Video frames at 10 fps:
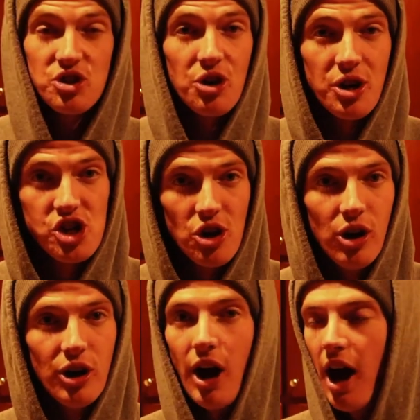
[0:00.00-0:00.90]
story
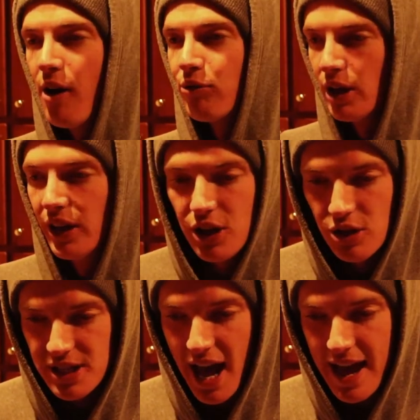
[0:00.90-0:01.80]
short, a really
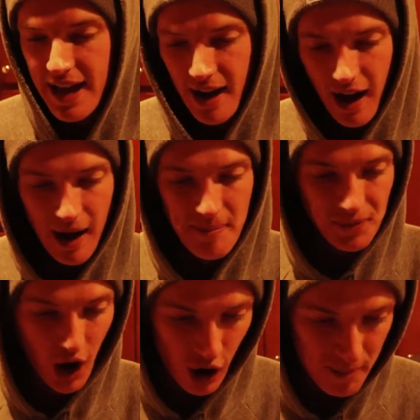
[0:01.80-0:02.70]
good day. Um,
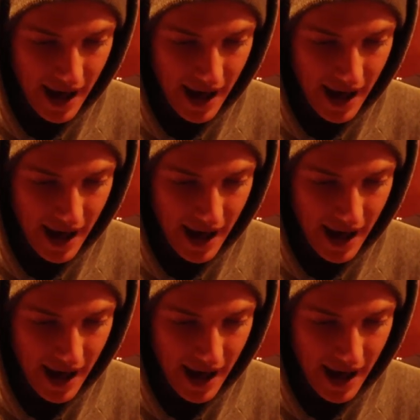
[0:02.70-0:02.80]
home